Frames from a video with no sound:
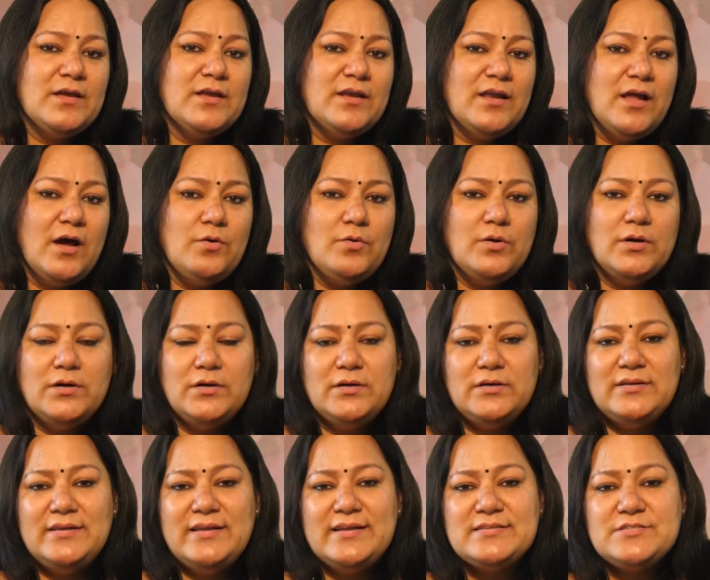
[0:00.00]
Now
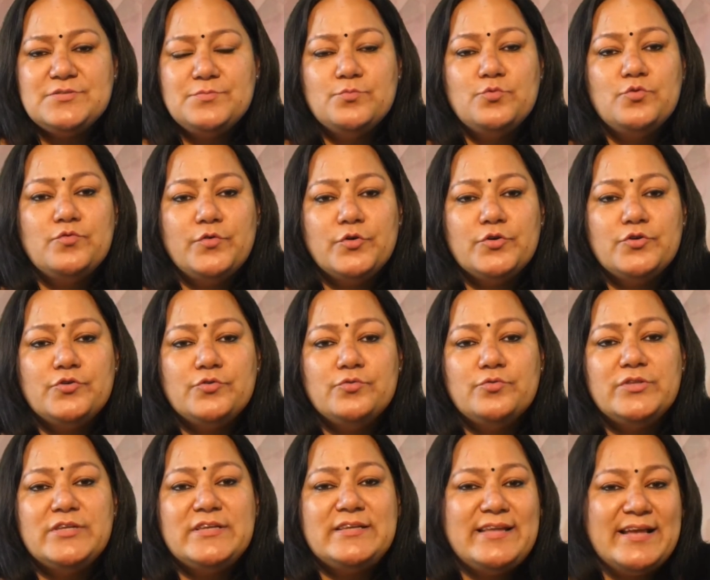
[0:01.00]
uh, let's move on
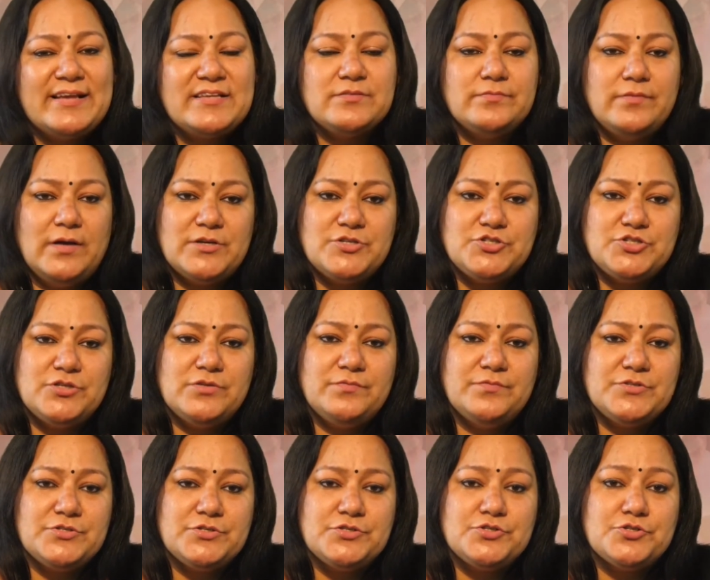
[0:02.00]
to the next function
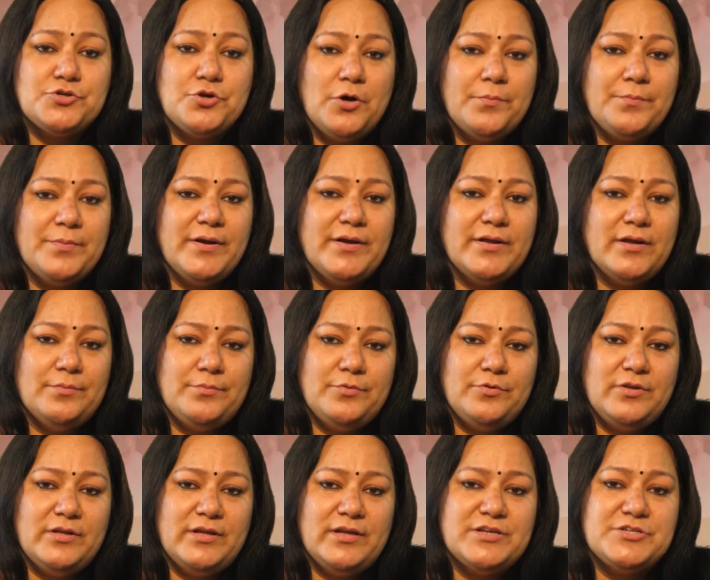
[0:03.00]
which is corporate
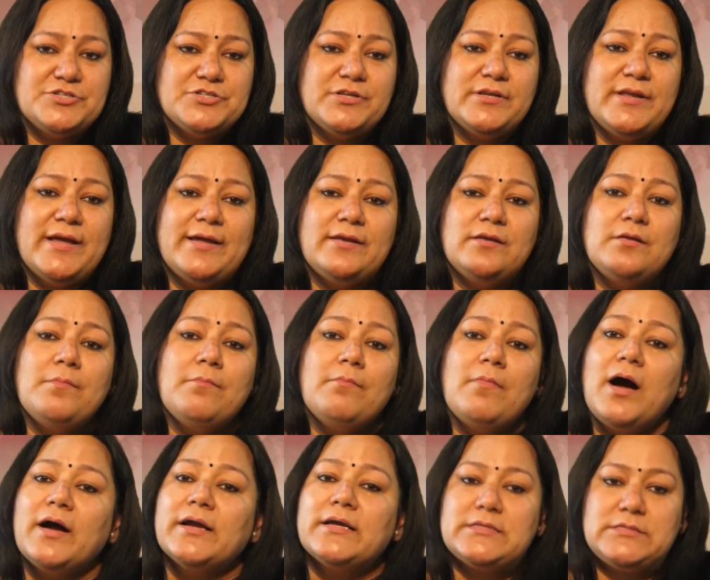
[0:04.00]
communication and
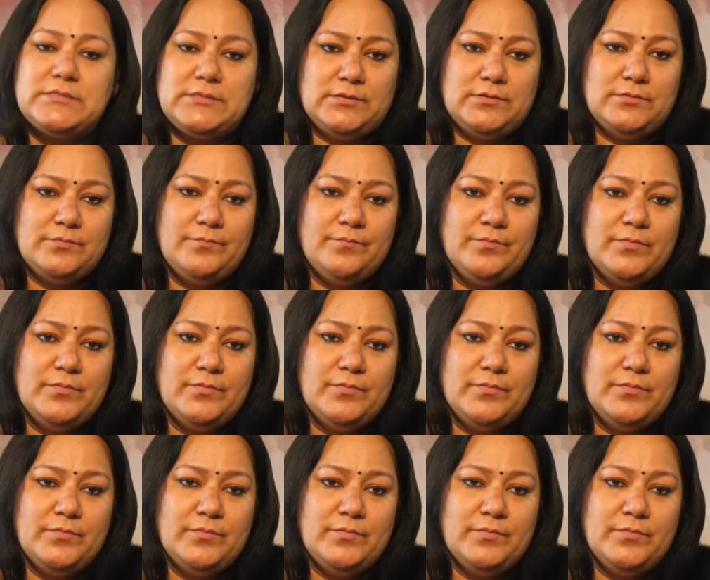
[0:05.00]
marketing.